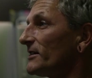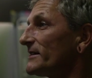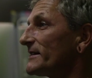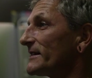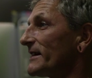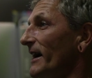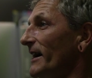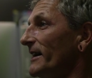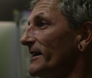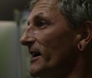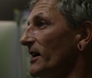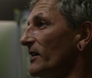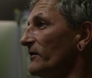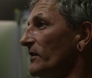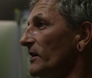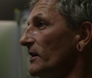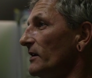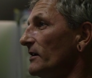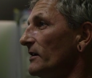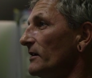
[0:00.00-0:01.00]

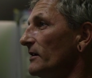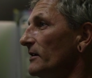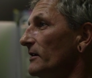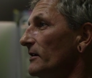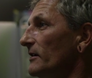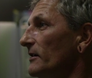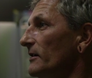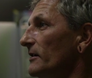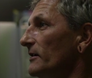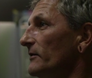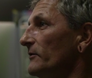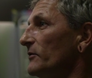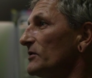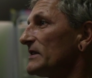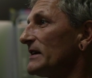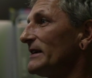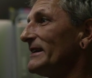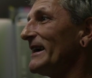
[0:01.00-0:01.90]
skydiving, it was in